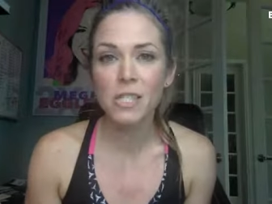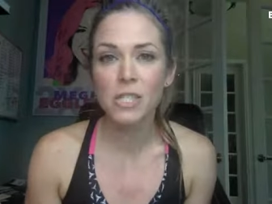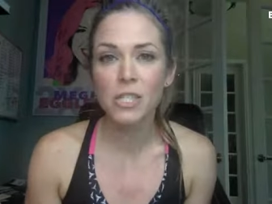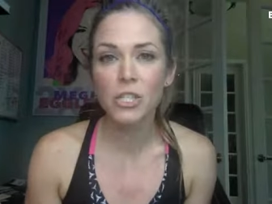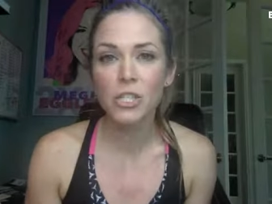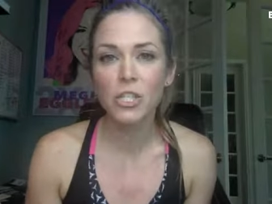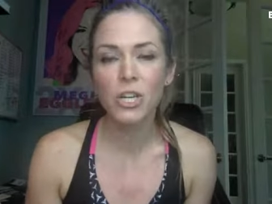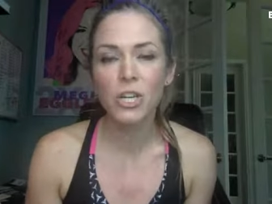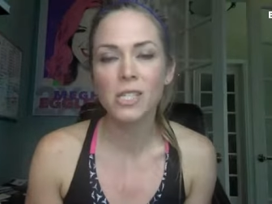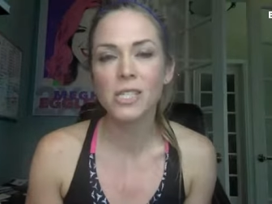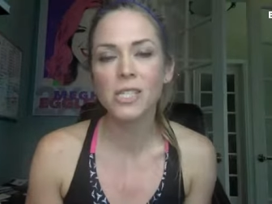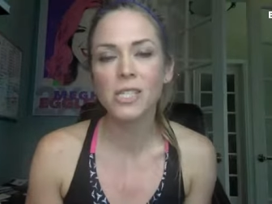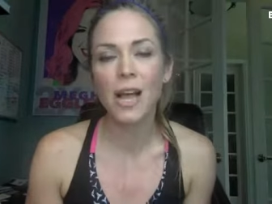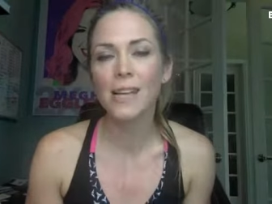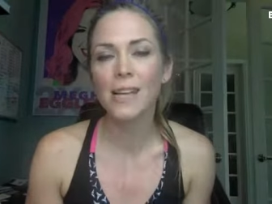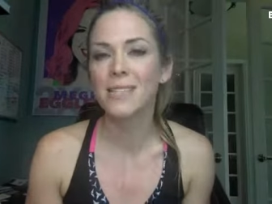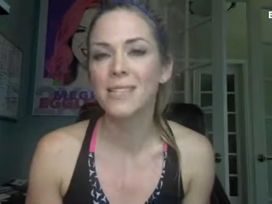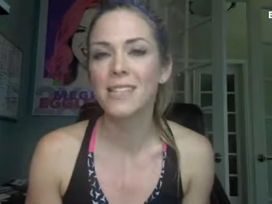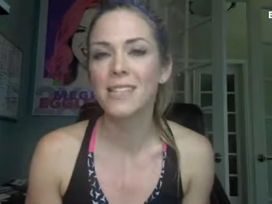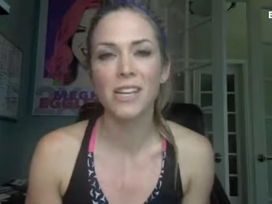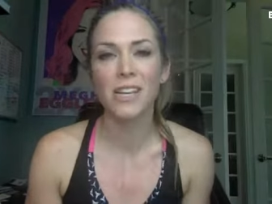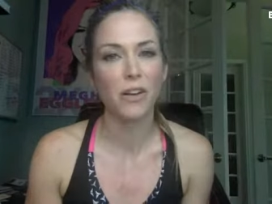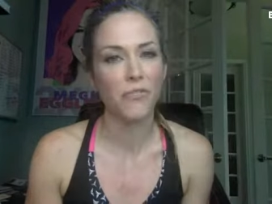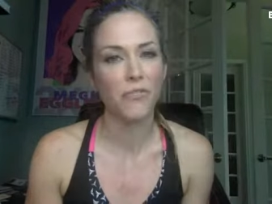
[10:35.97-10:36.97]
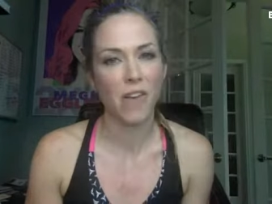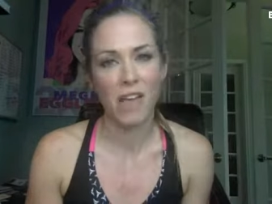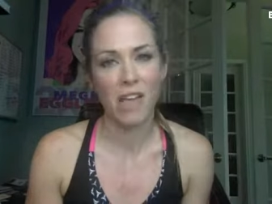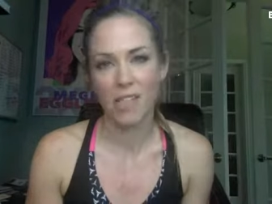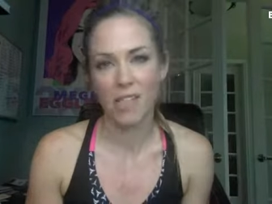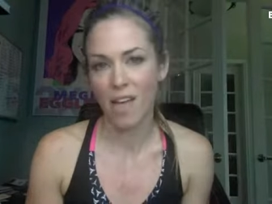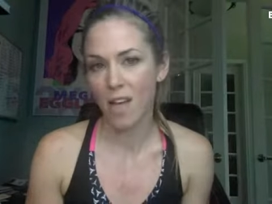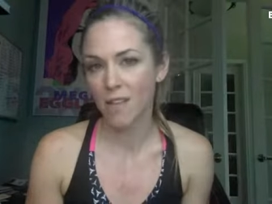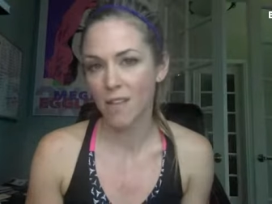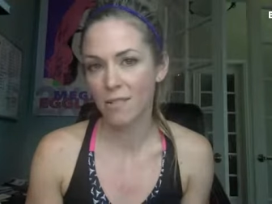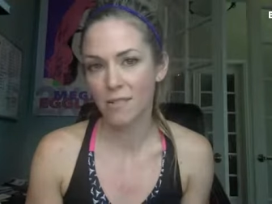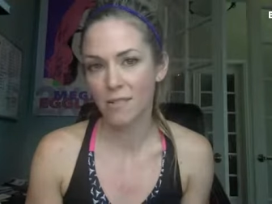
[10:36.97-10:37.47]
Just identify
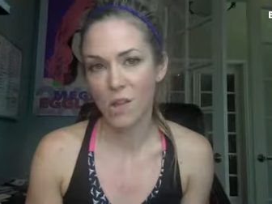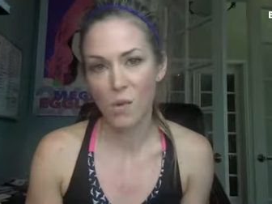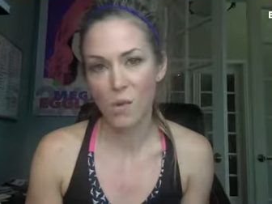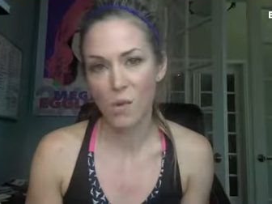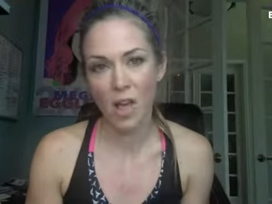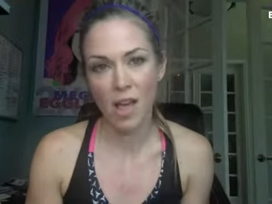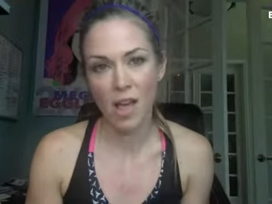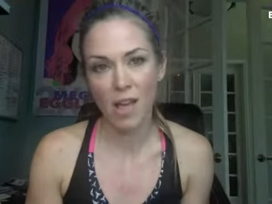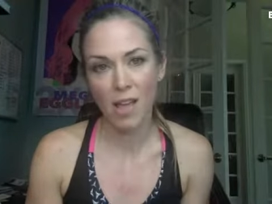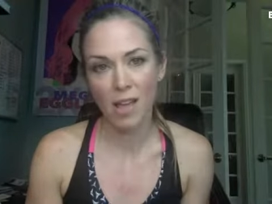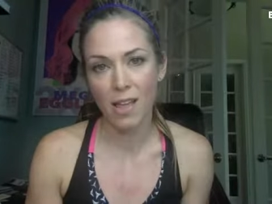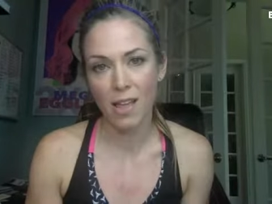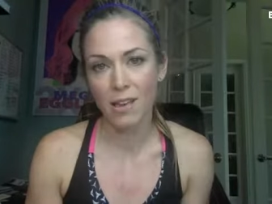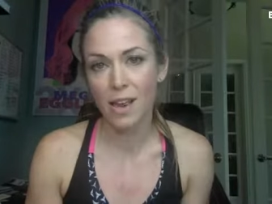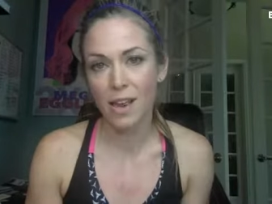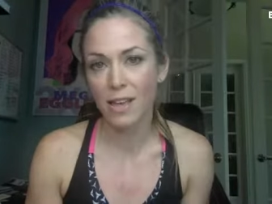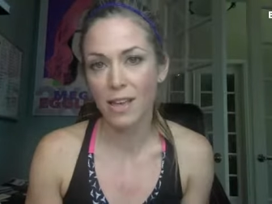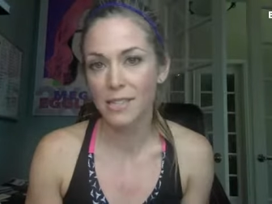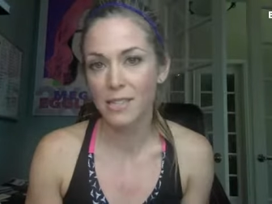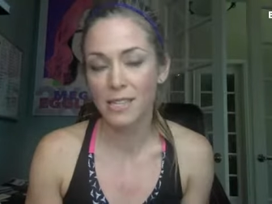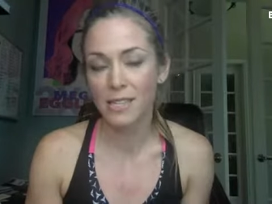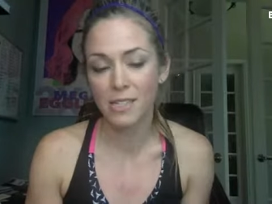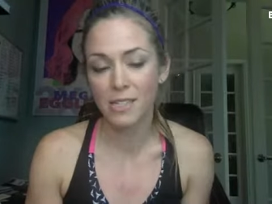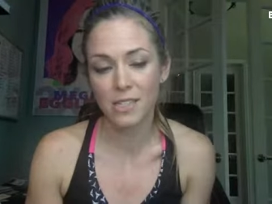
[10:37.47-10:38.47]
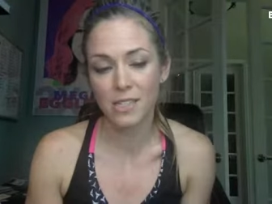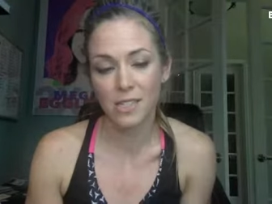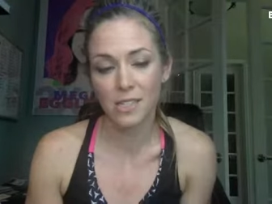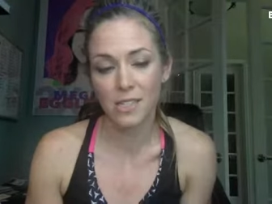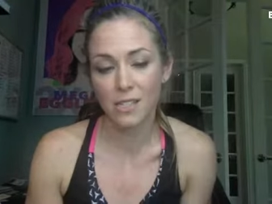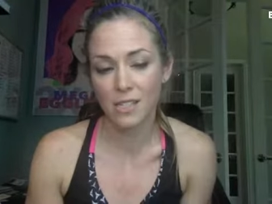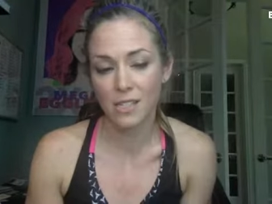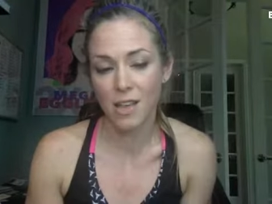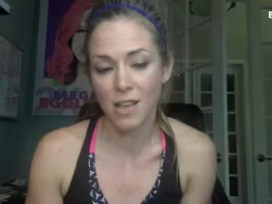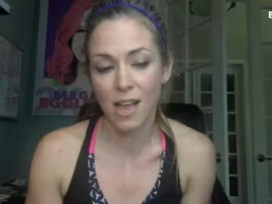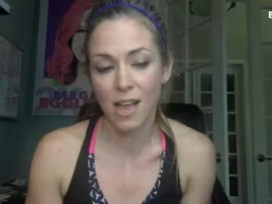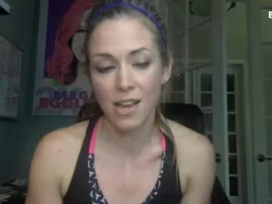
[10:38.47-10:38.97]
that, okay? And I and just
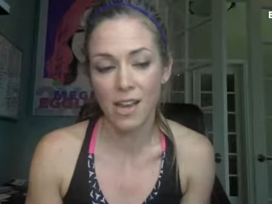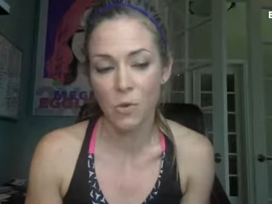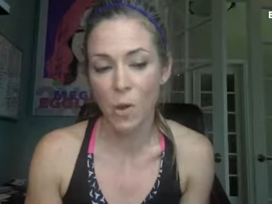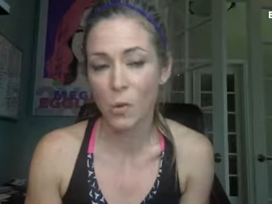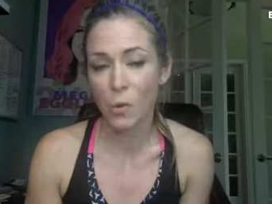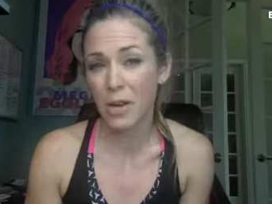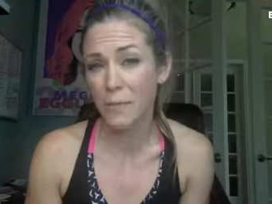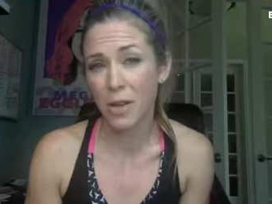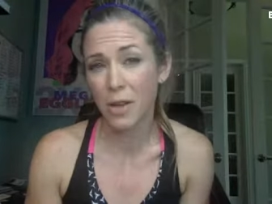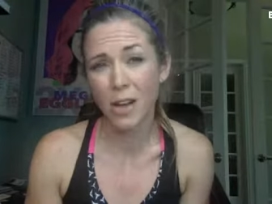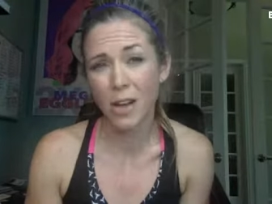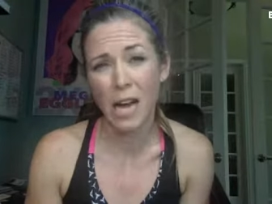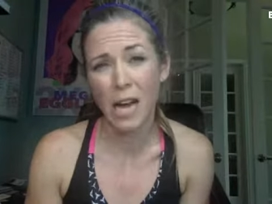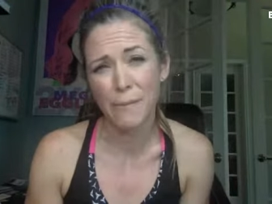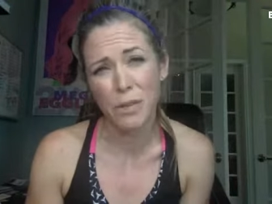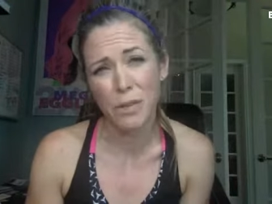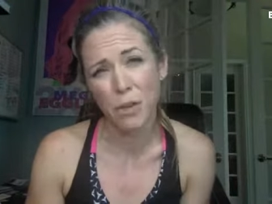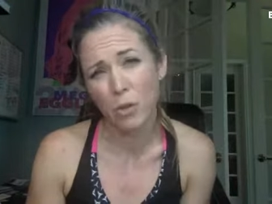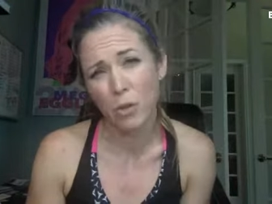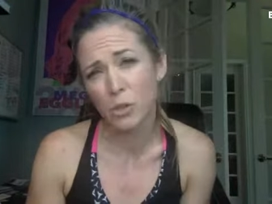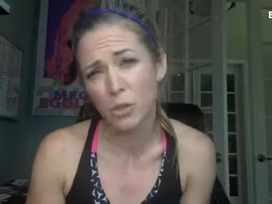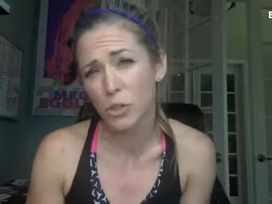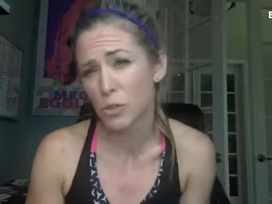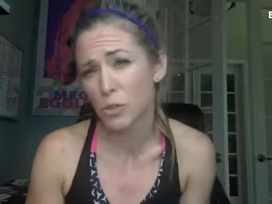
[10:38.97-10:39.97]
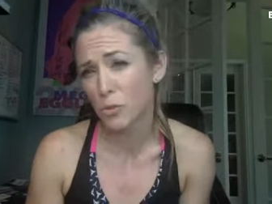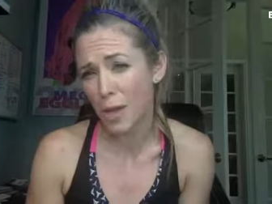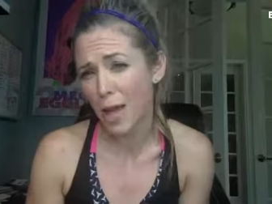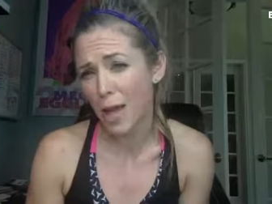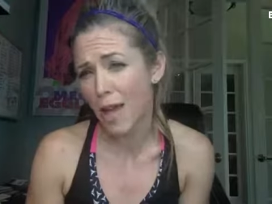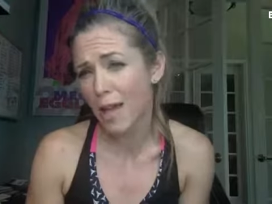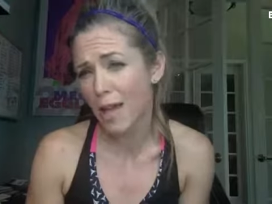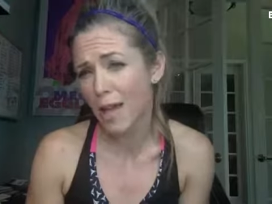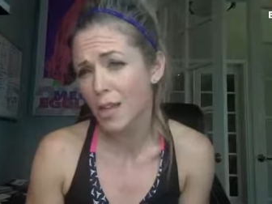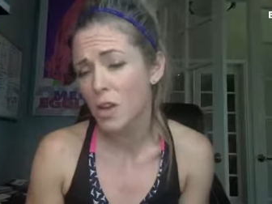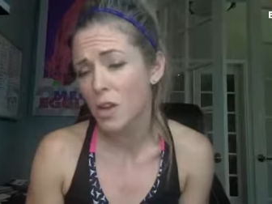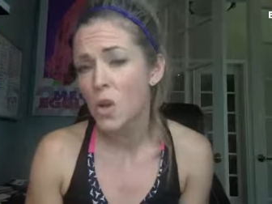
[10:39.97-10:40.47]
decide: do I want to be a hobby coach and do
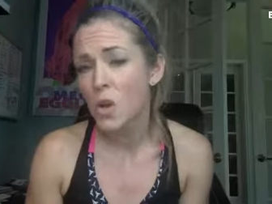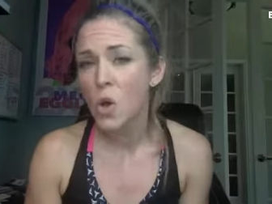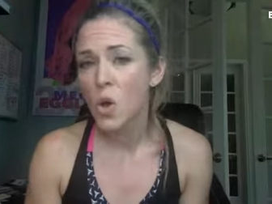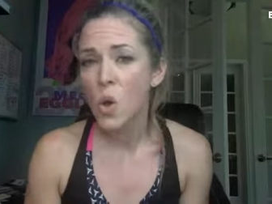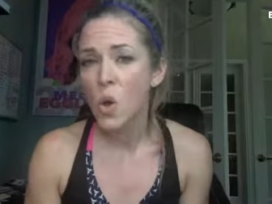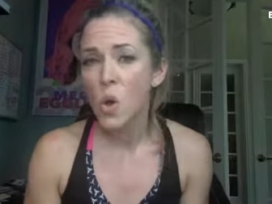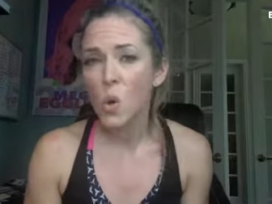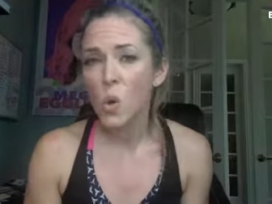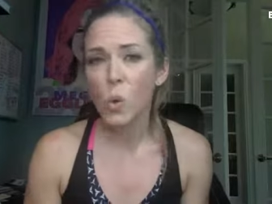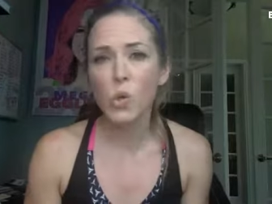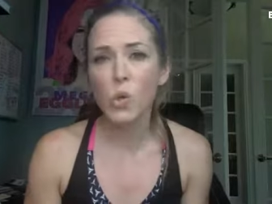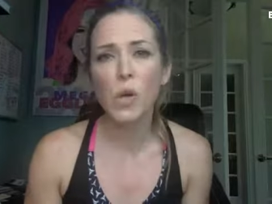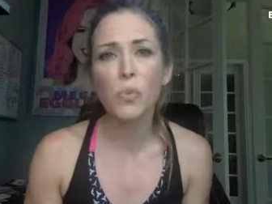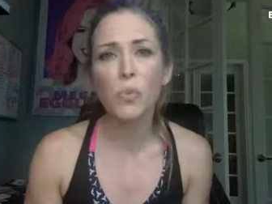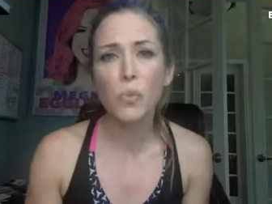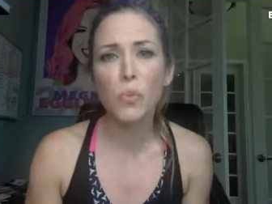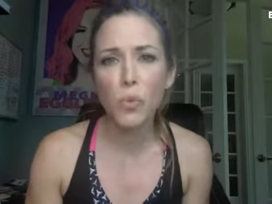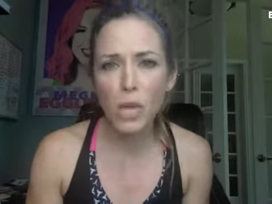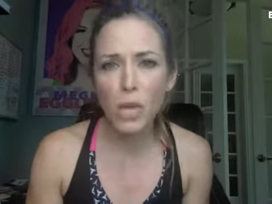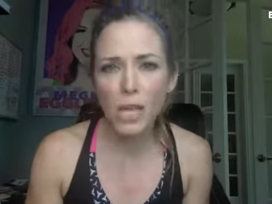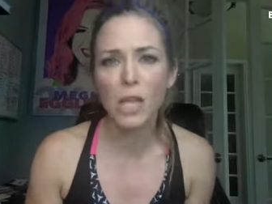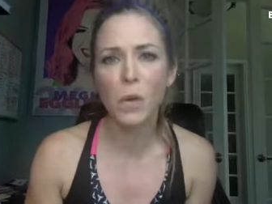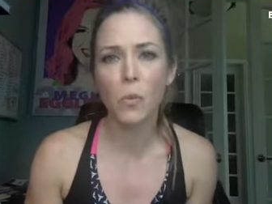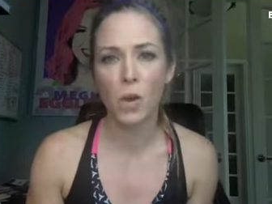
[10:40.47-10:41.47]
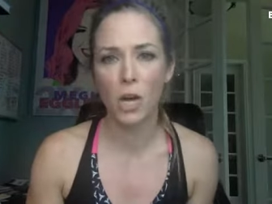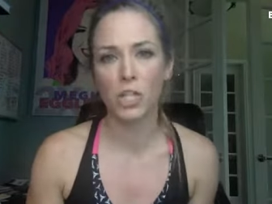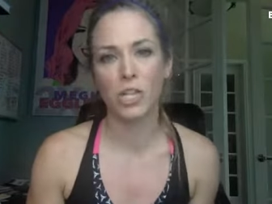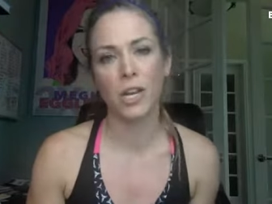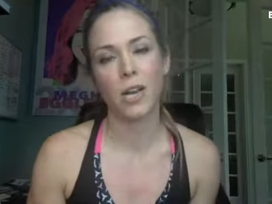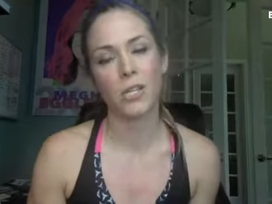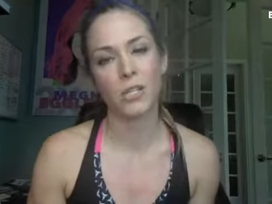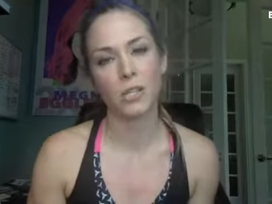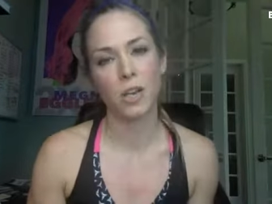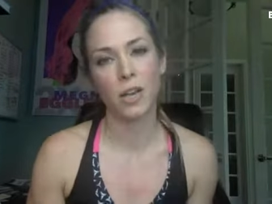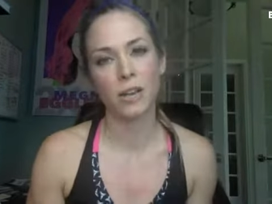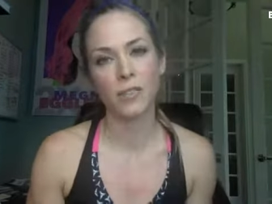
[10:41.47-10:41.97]
that, or do I really want to
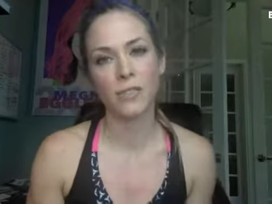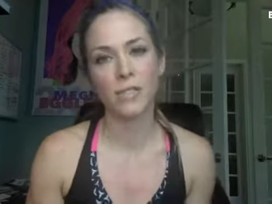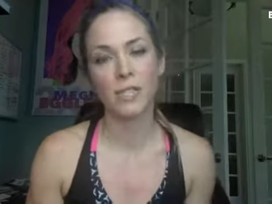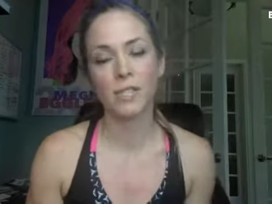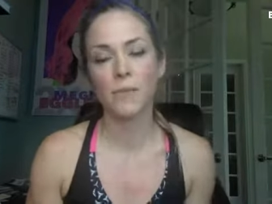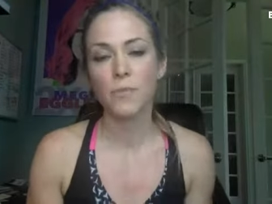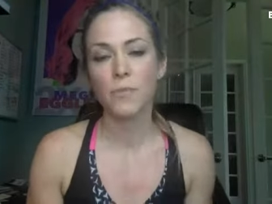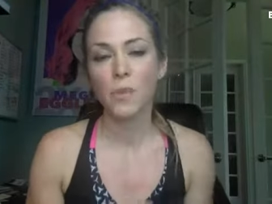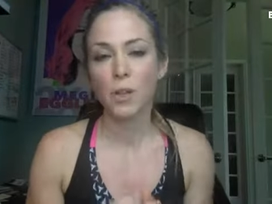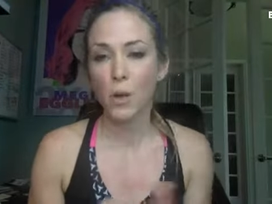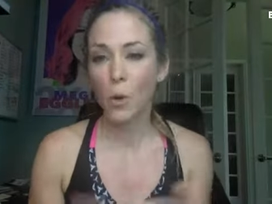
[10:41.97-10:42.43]
change lives?